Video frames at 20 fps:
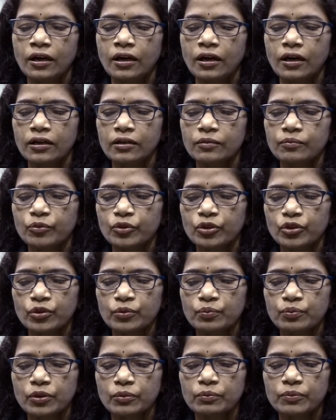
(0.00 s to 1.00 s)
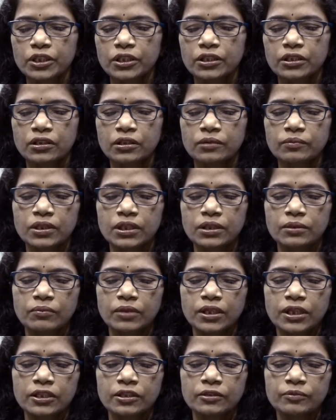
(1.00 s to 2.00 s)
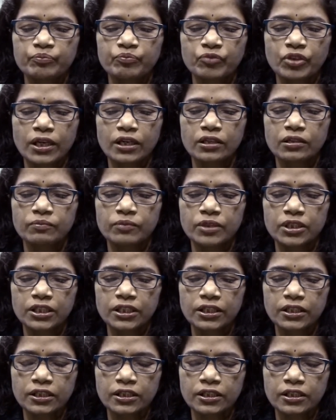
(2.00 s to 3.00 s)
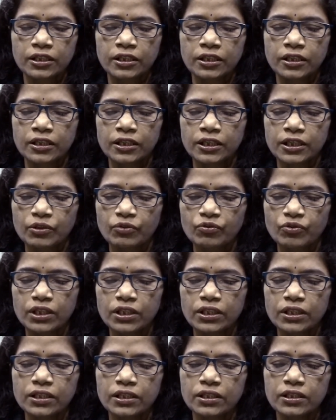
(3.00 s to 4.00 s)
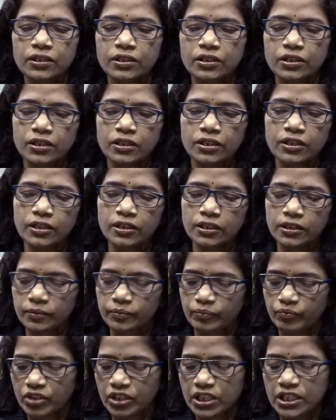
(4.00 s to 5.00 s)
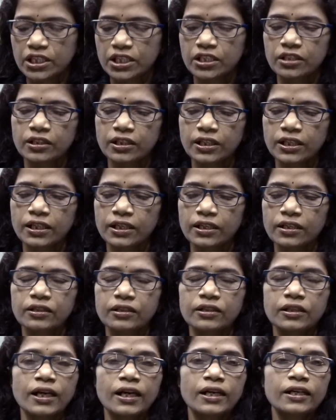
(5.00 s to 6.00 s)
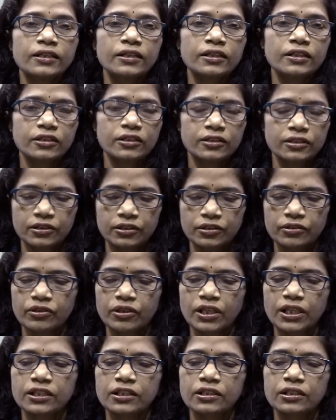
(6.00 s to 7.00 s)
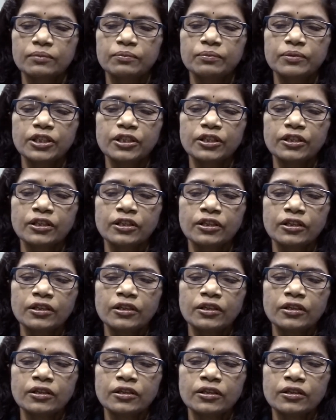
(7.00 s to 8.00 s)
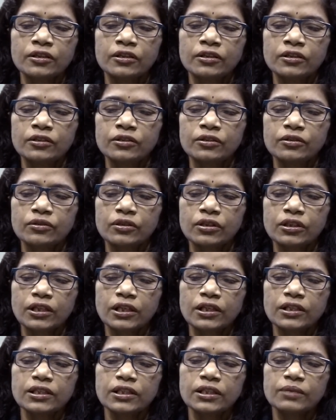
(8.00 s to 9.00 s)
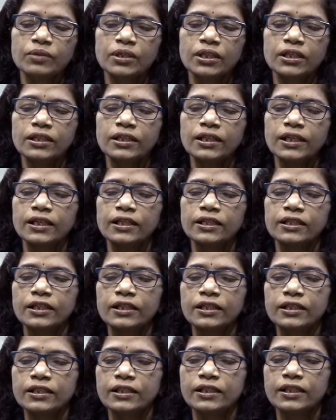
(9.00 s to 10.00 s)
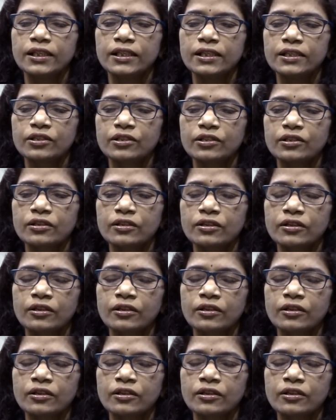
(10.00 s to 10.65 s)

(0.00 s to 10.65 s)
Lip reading: and most prominent of them are Ayurvedic, Unani, Siddha, nature care, and yoga therapy. So the concept and health and illness,